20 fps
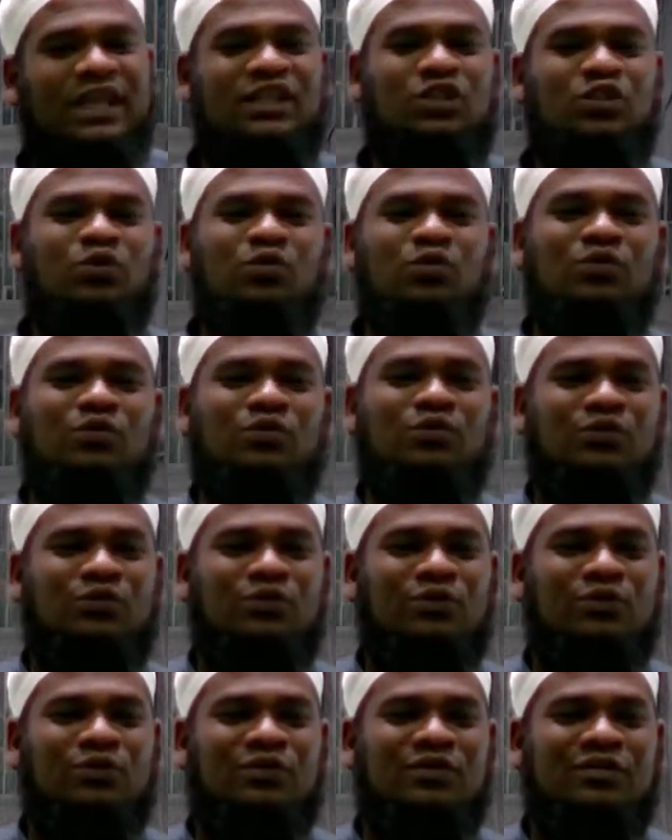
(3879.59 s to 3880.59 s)
What did he do?
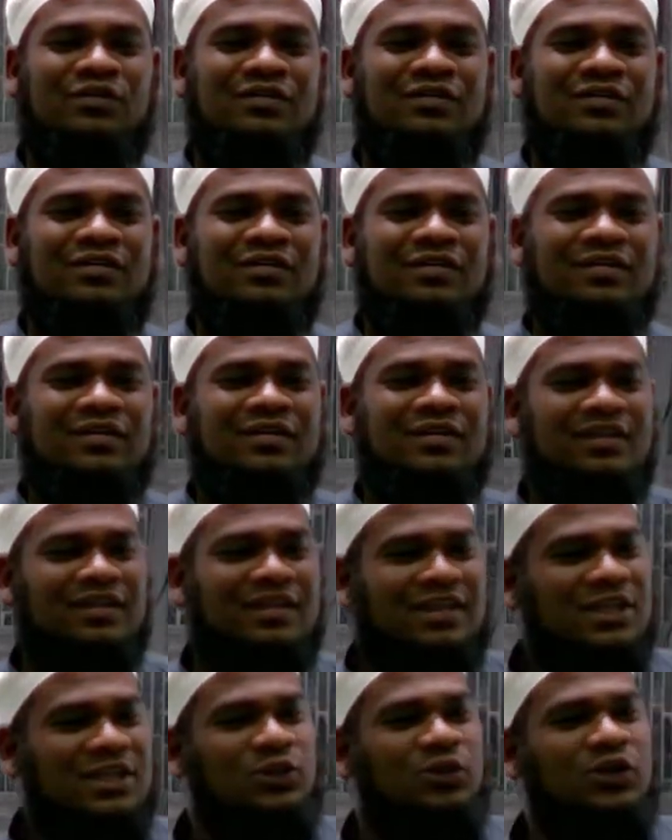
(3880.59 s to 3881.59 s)

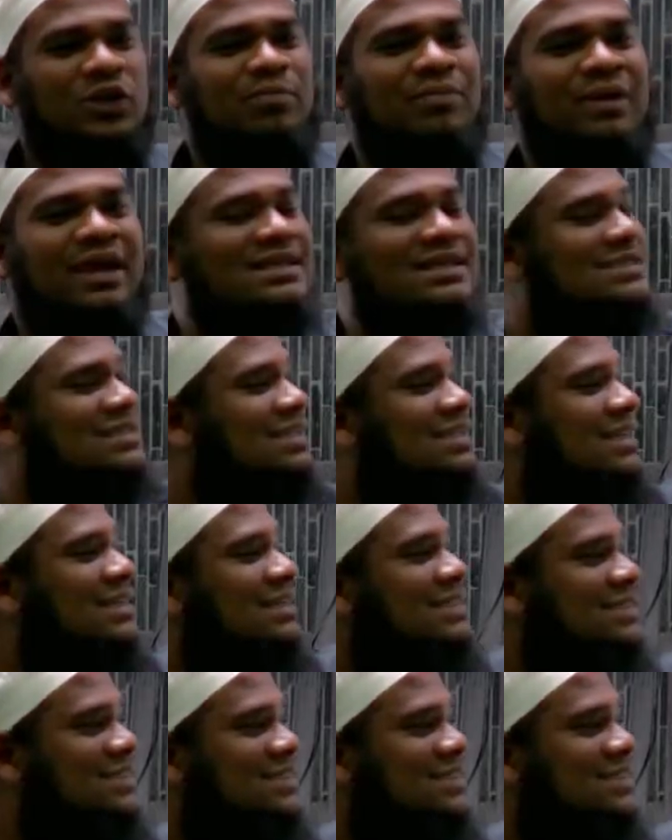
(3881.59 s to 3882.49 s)
He took him by his